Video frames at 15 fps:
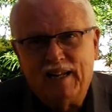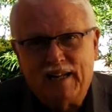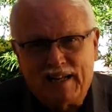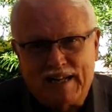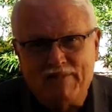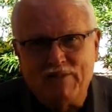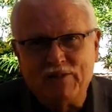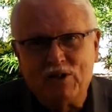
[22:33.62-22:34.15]

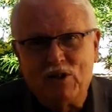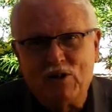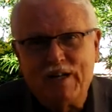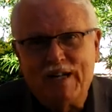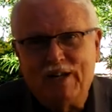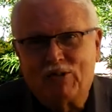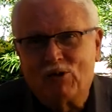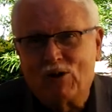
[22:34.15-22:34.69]
even though
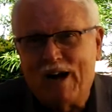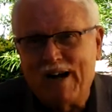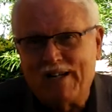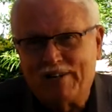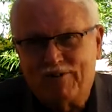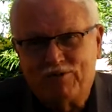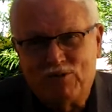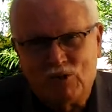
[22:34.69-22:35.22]
he tried
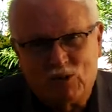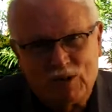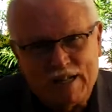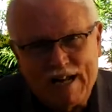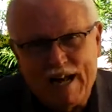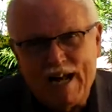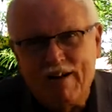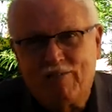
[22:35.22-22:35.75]
to fool
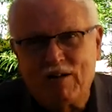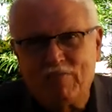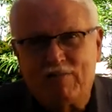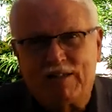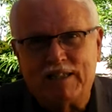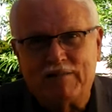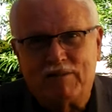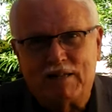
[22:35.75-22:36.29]

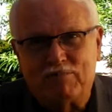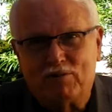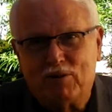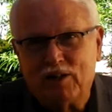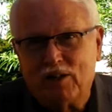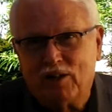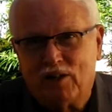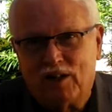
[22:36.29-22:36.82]
everybody by
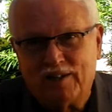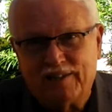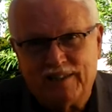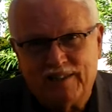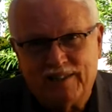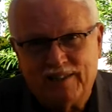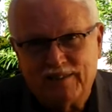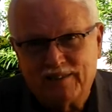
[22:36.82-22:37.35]
putting on
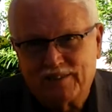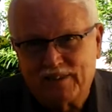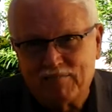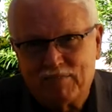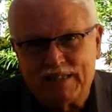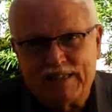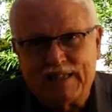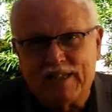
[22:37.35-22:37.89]
the
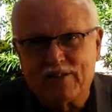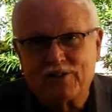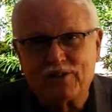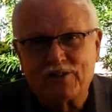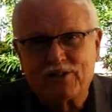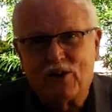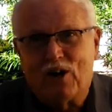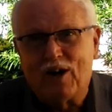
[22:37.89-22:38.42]
somebody
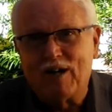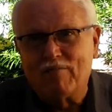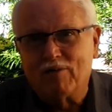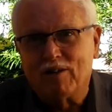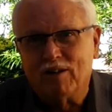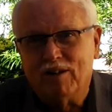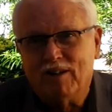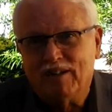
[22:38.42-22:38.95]
else's
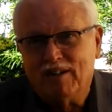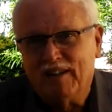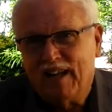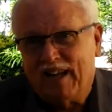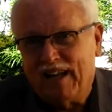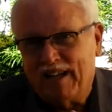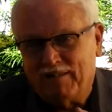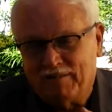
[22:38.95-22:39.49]
armor
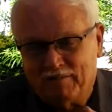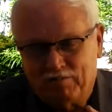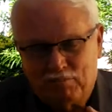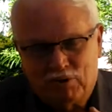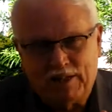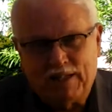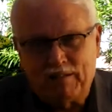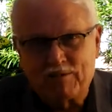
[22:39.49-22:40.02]
and
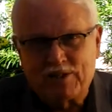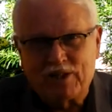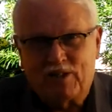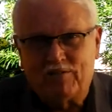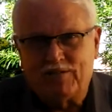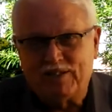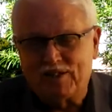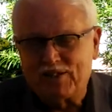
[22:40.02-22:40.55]
putting
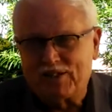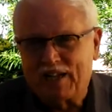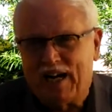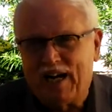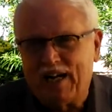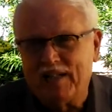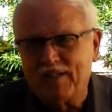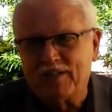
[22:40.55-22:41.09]
himself in
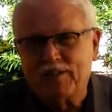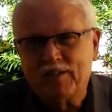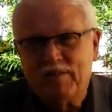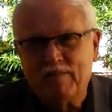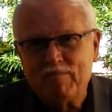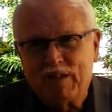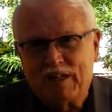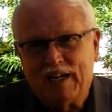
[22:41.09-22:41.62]
disguise,
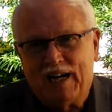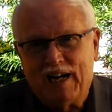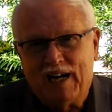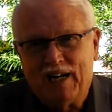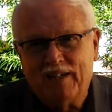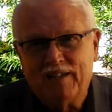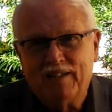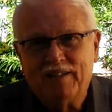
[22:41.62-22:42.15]

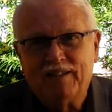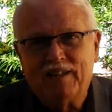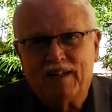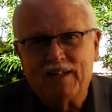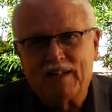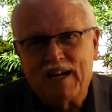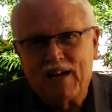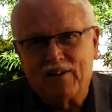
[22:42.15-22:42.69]
God
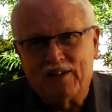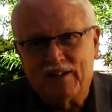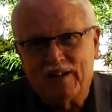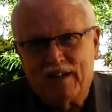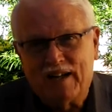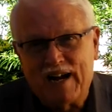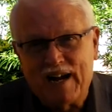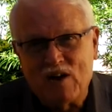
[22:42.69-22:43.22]
allowed an
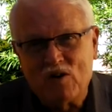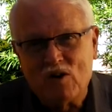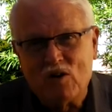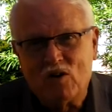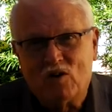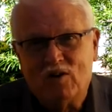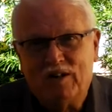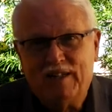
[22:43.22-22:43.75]

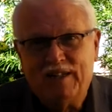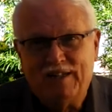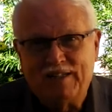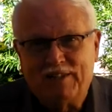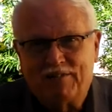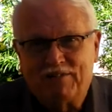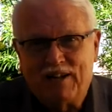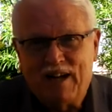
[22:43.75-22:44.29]
arrow
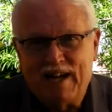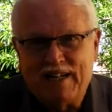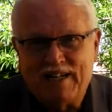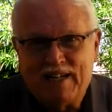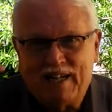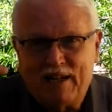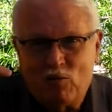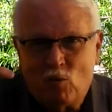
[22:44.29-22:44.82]
to find
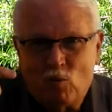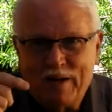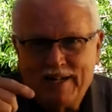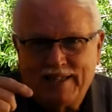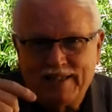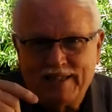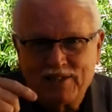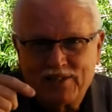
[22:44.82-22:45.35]
a
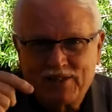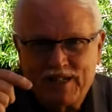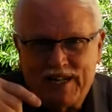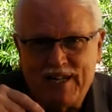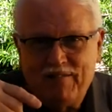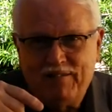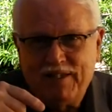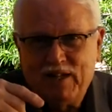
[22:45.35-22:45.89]
weakness
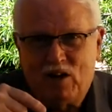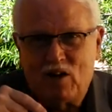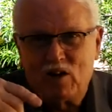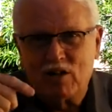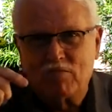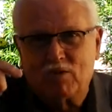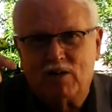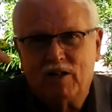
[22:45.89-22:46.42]
in the
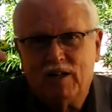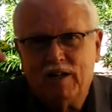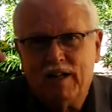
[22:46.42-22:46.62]
armor,